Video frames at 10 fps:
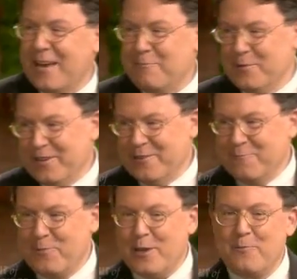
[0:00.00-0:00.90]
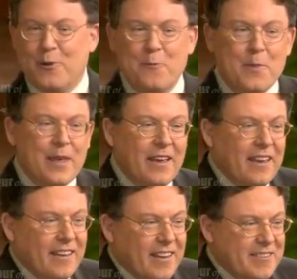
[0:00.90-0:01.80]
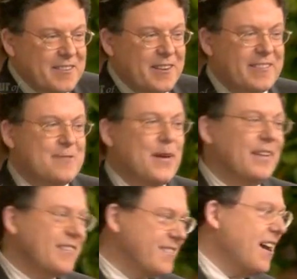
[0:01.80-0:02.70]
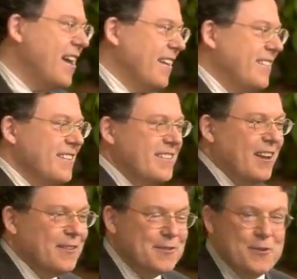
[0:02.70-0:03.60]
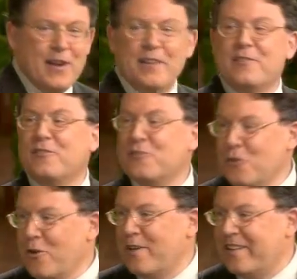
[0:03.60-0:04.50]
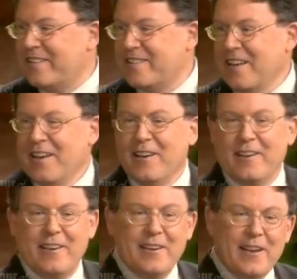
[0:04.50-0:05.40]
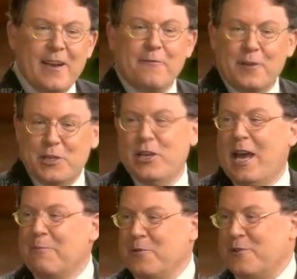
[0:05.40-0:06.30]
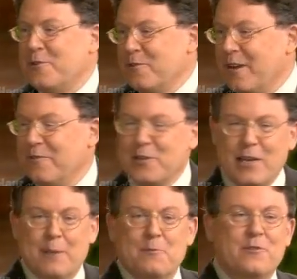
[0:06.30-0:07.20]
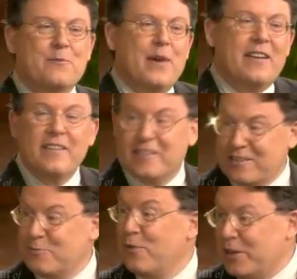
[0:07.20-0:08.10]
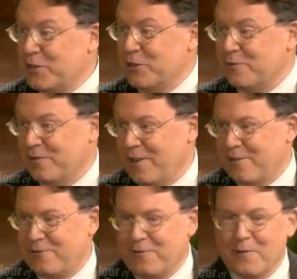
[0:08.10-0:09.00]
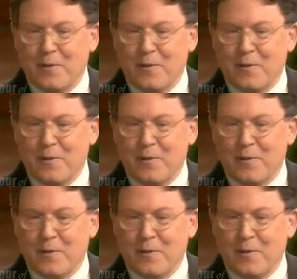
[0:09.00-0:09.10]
Happen to Good People, isn't just about science. It tells great stories in every chapter. Every chapter is about an expression of love.